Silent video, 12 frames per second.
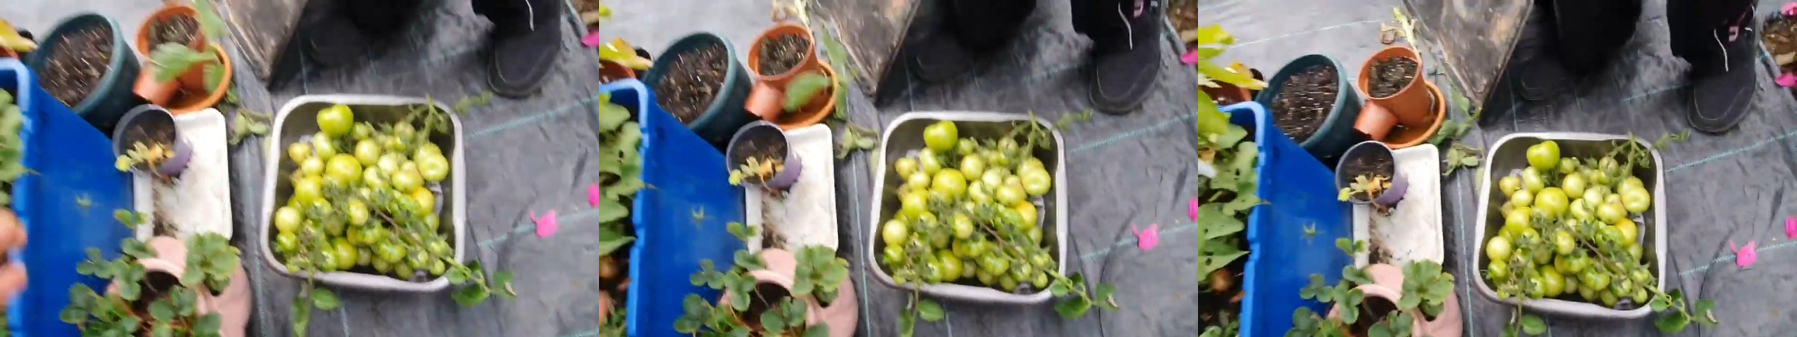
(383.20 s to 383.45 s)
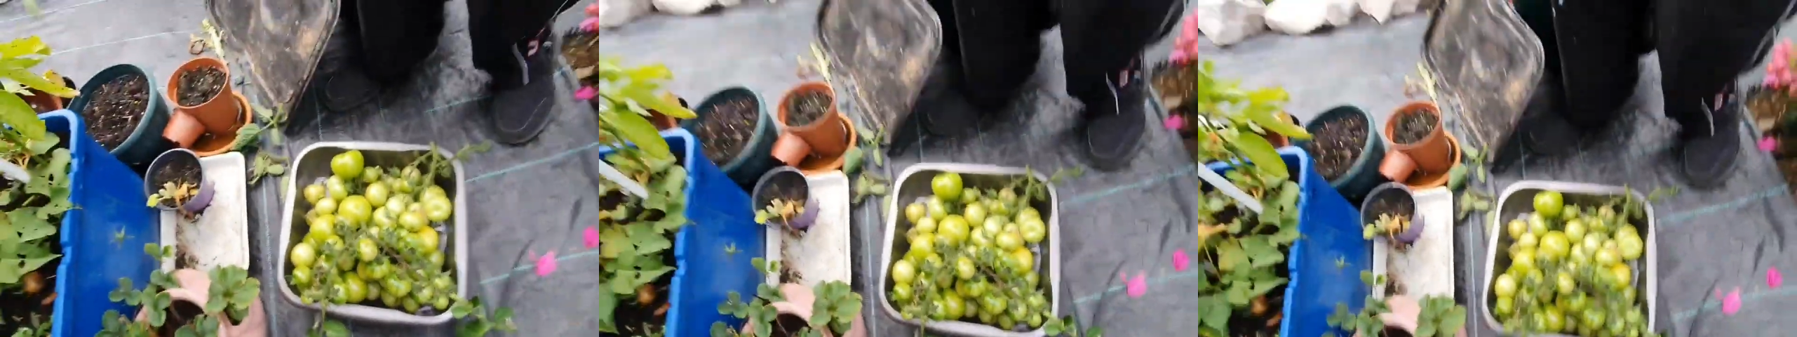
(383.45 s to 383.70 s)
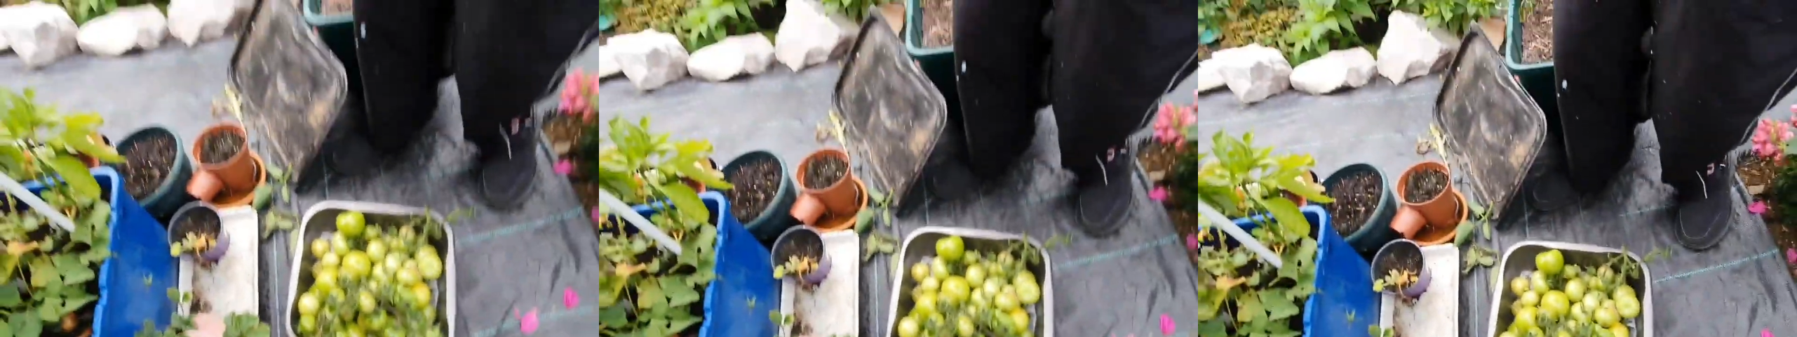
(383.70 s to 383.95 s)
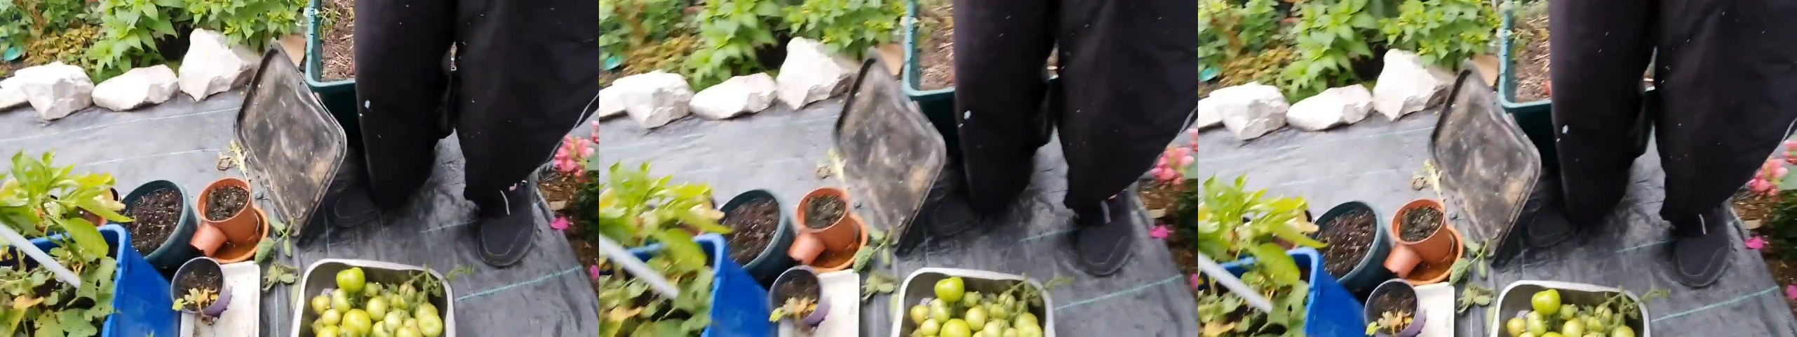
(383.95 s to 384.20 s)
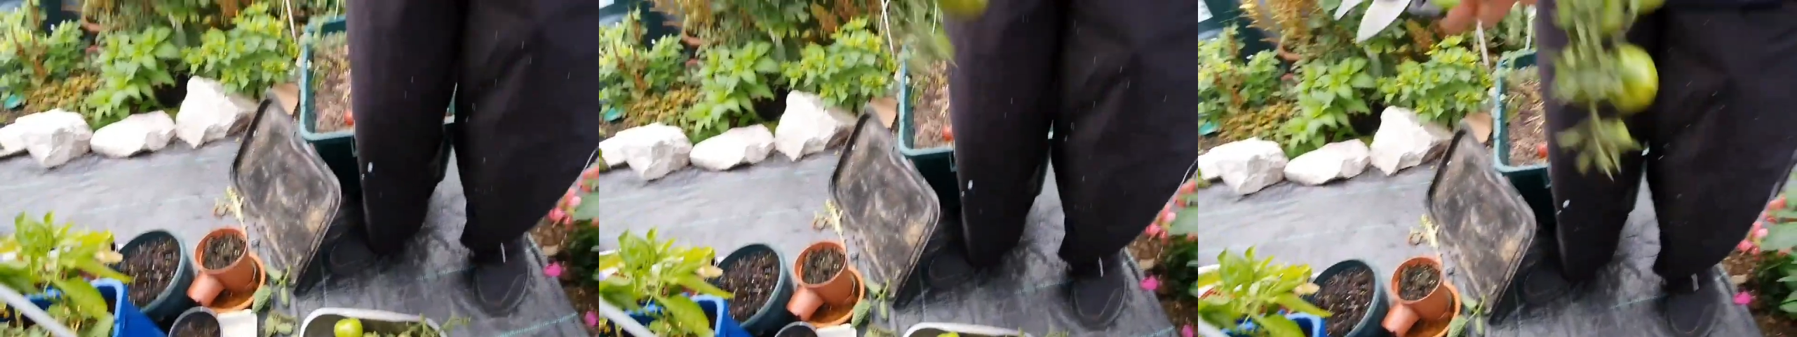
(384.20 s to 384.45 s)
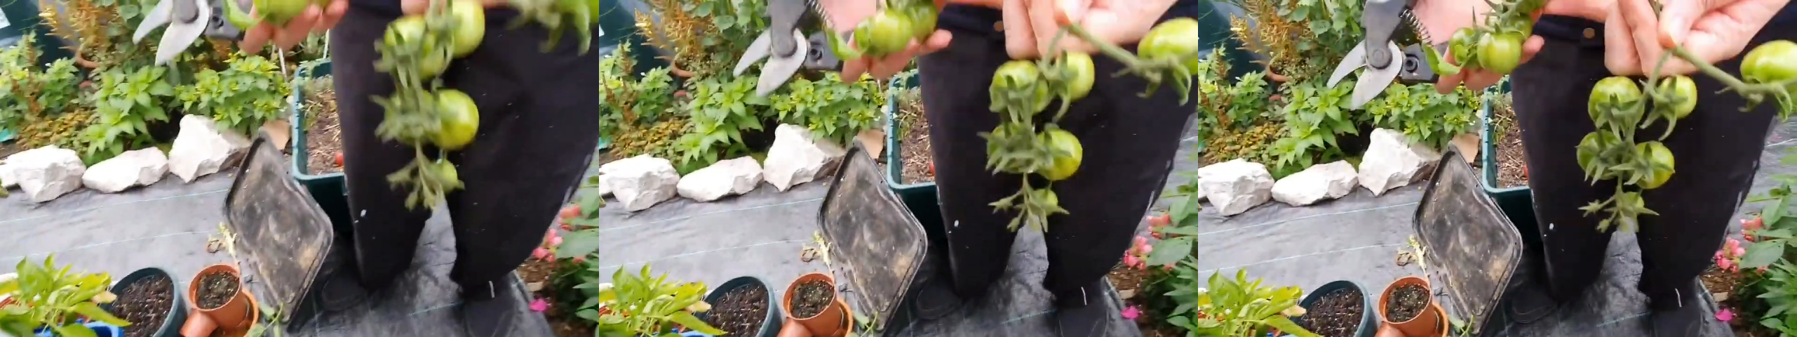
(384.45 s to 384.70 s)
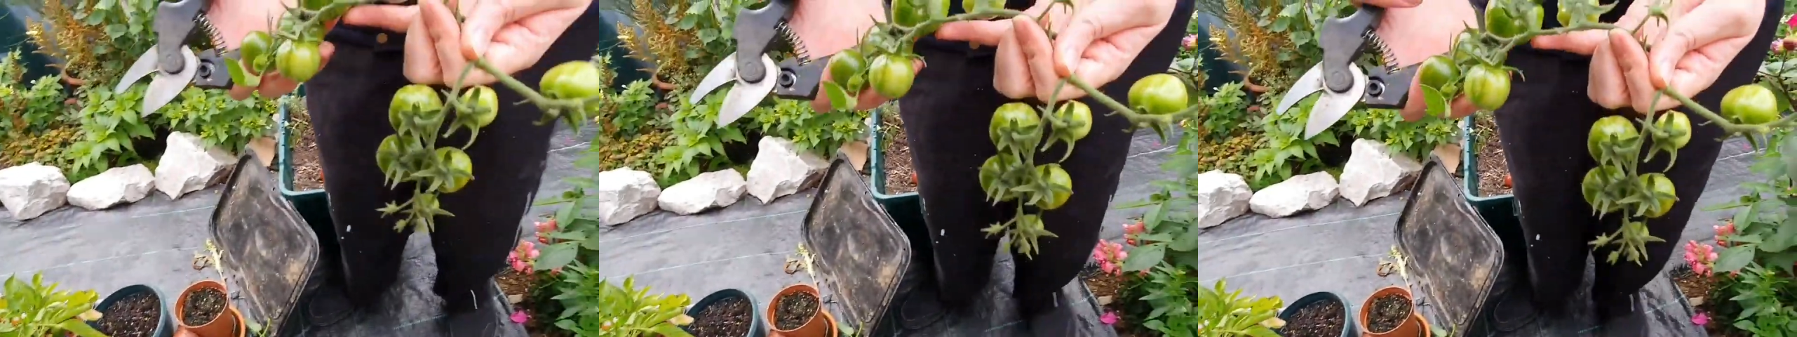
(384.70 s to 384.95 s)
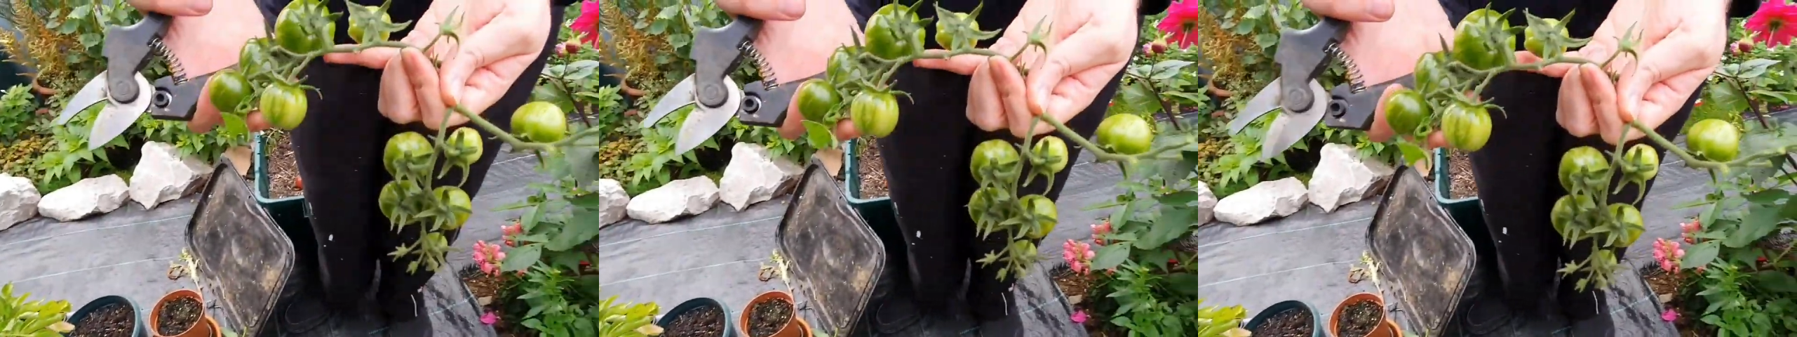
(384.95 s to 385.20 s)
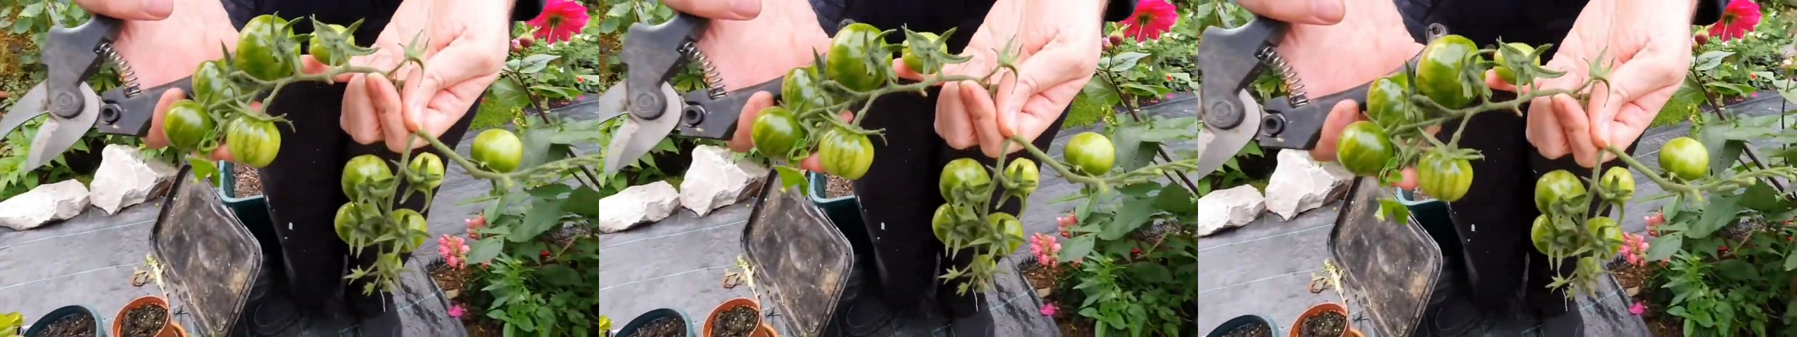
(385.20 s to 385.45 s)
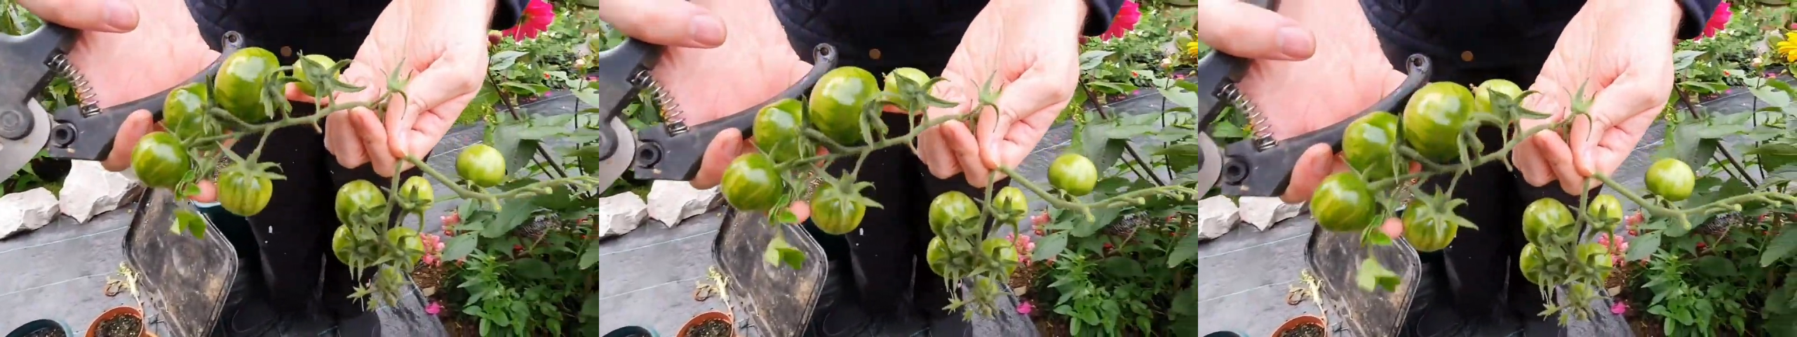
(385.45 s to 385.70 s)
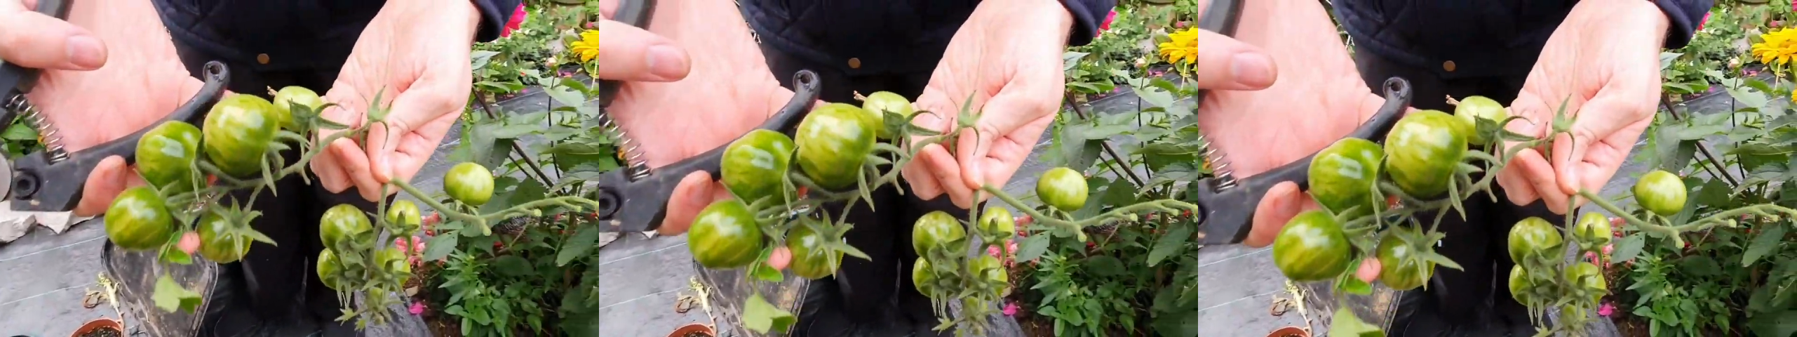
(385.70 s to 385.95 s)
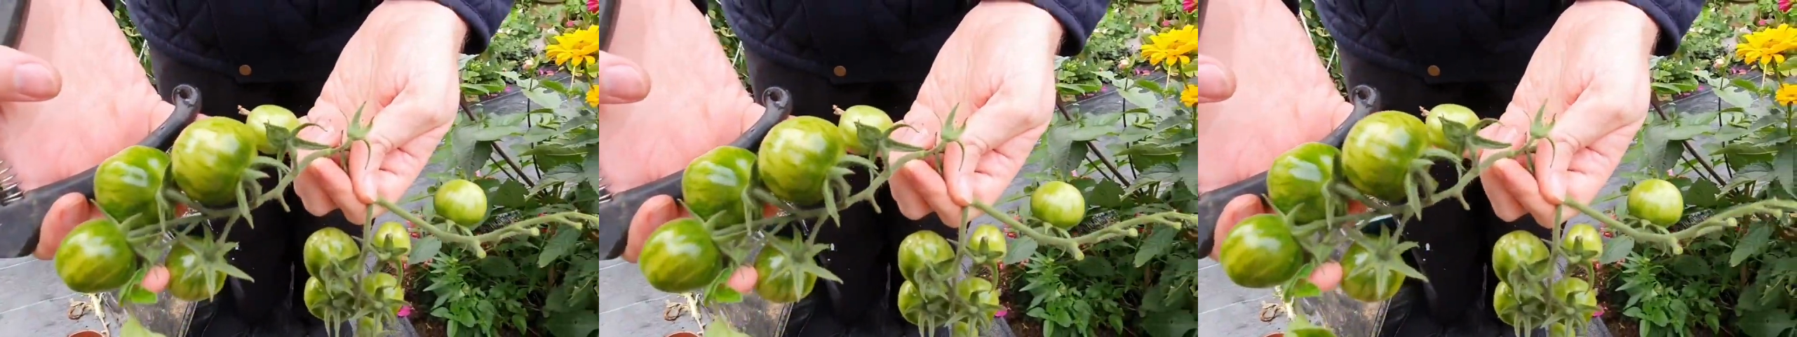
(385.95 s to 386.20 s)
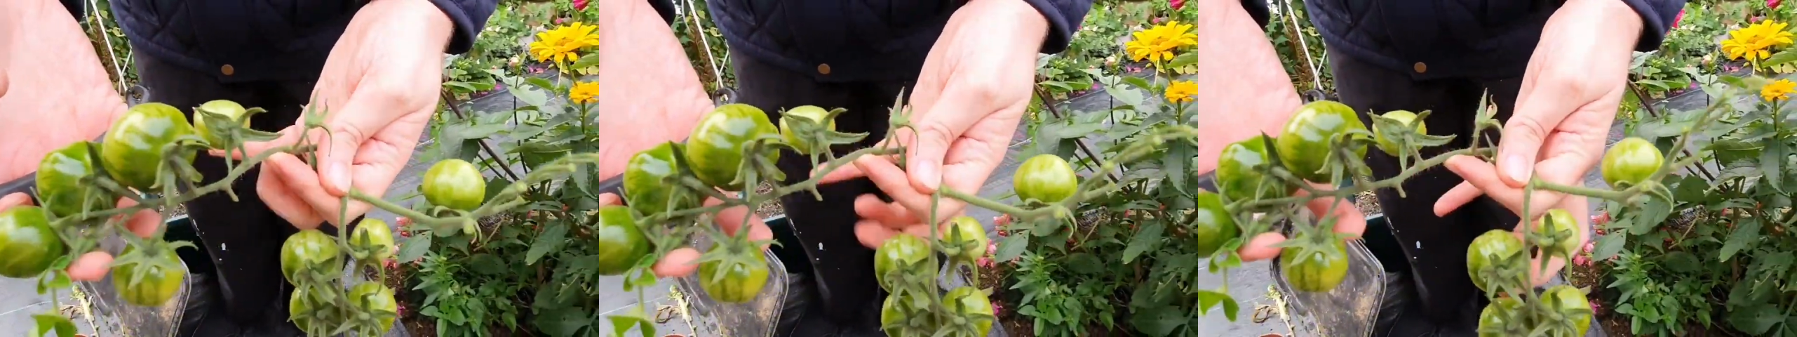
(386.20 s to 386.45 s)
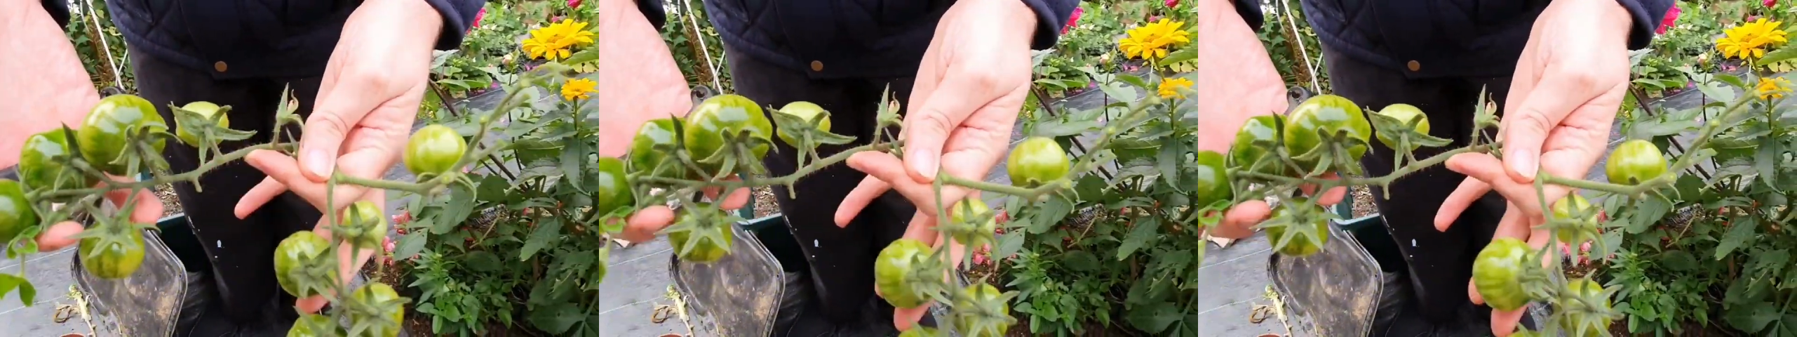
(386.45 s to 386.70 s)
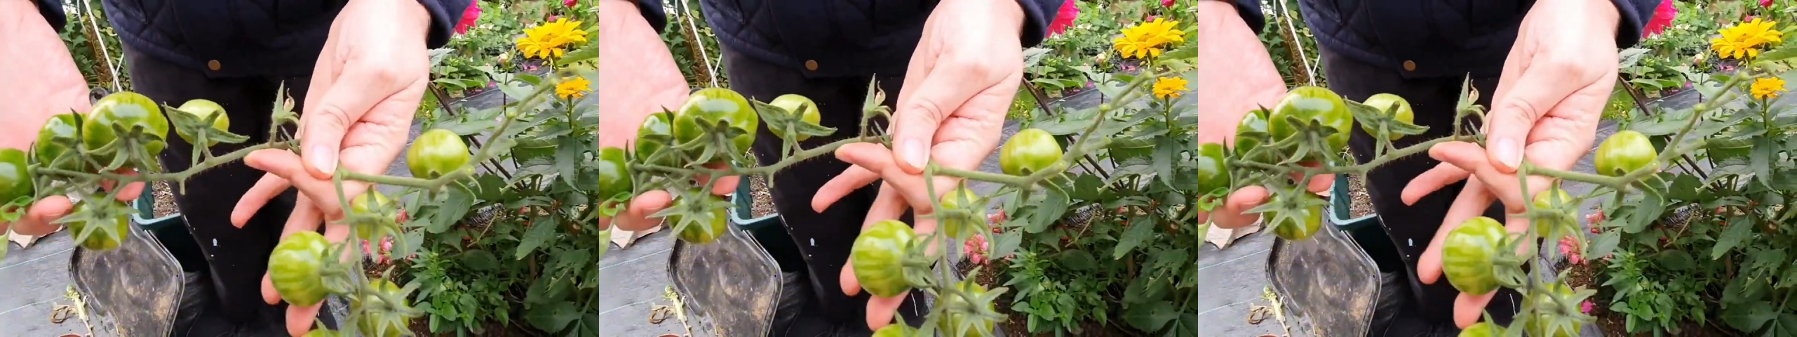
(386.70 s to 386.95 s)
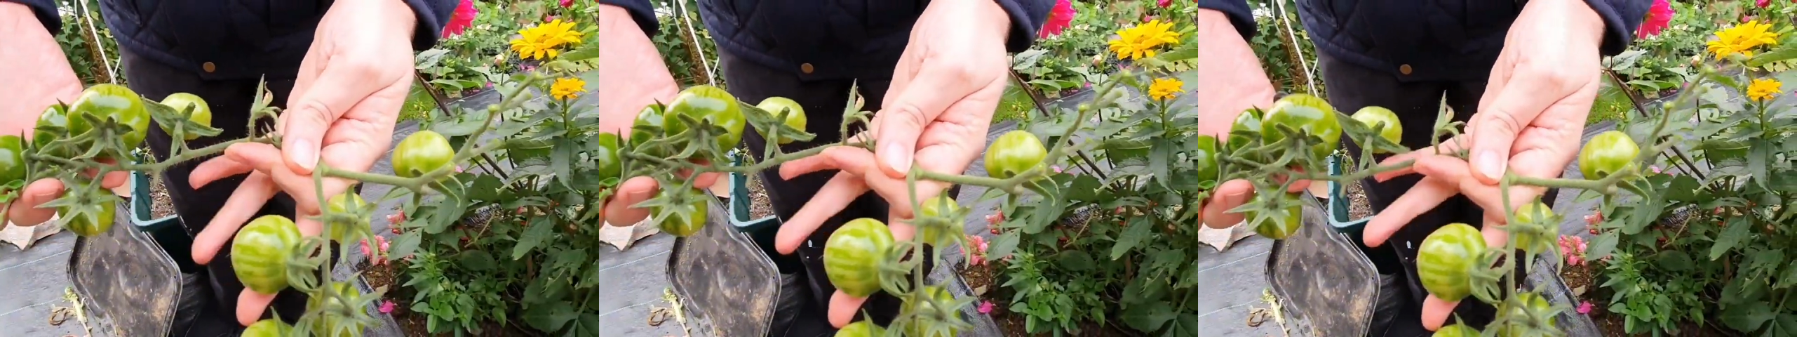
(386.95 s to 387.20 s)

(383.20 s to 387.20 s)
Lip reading: [unreadable: no face in view]